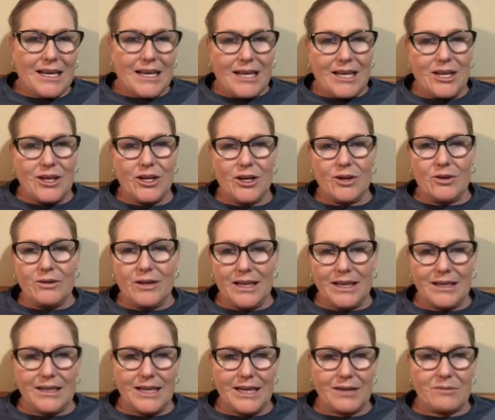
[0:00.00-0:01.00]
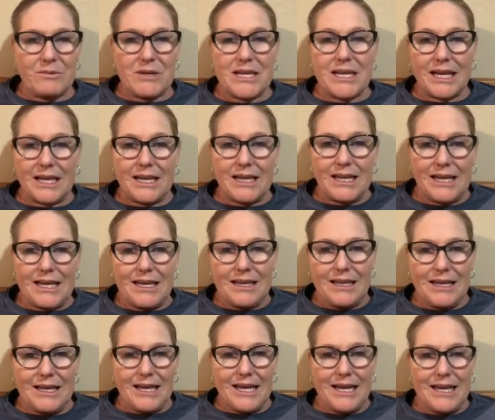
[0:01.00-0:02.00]
And we get
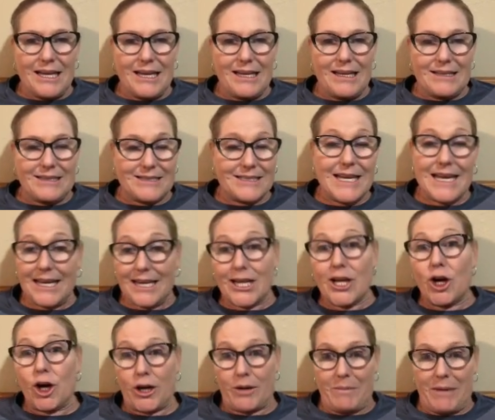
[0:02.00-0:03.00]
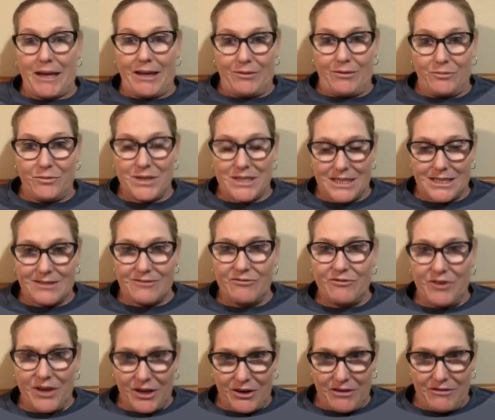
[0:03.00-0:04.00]
a standing army, which is
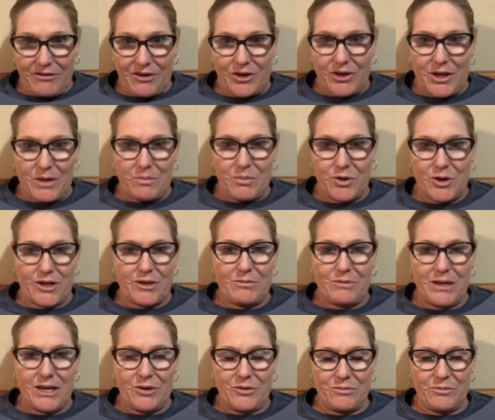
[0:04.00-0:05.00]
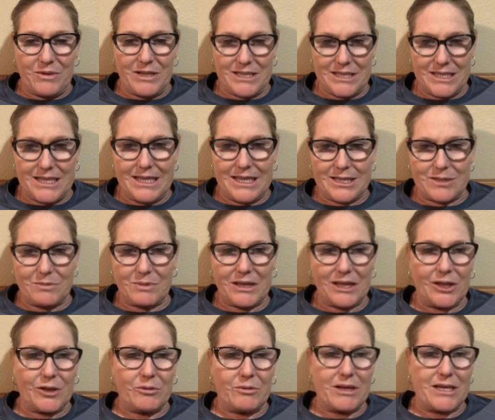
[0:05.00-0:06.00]
very, very important. We see this with
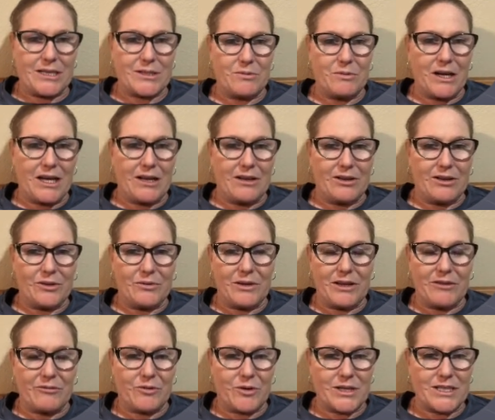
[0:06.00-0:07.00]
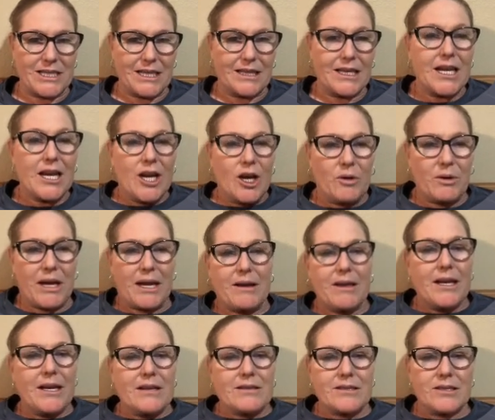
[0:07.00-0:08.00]
Louis as well, Louis XIV. Okay,
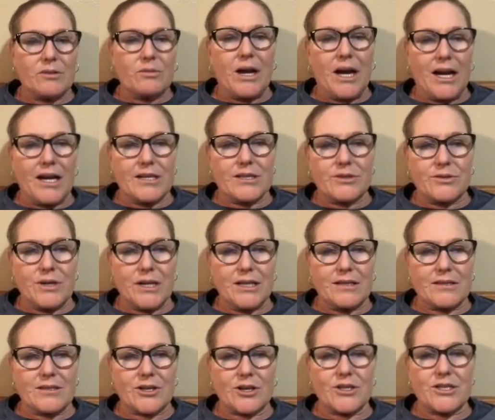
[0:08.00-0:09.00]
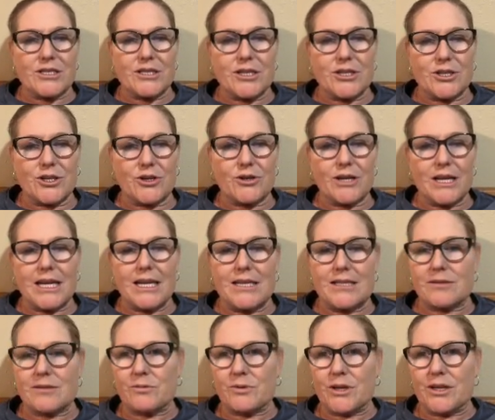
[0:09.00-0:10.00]
so Austria starts to turn
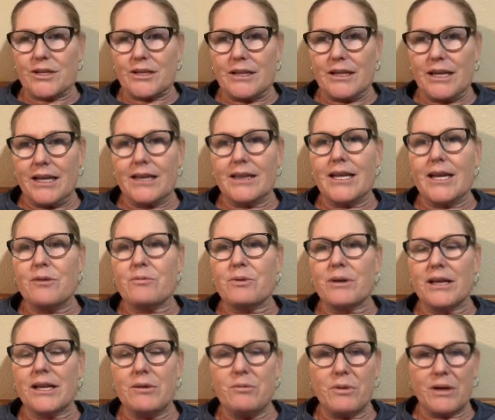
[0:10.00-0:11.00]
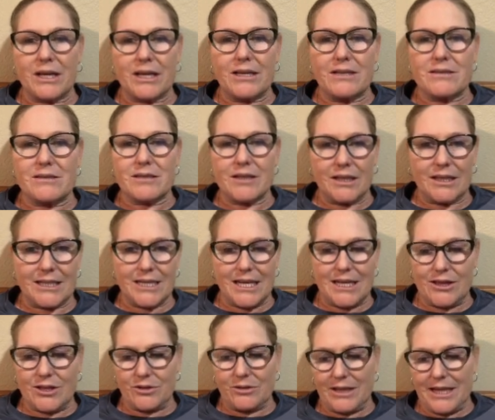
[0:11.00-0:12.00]
eastward, and they really want to
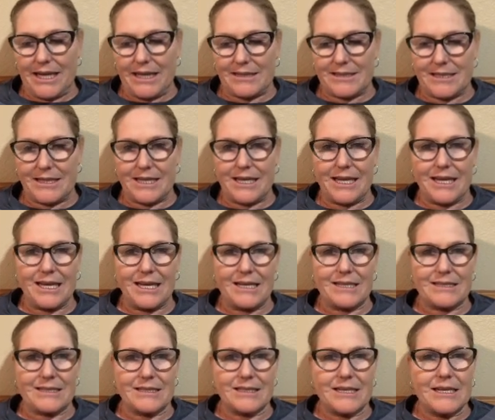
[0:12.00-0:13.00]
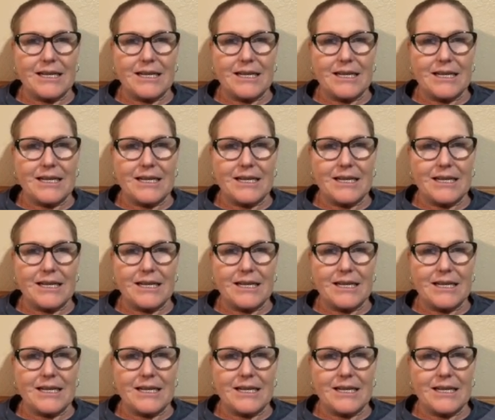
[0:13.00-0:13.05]
consolidate their lands in the east.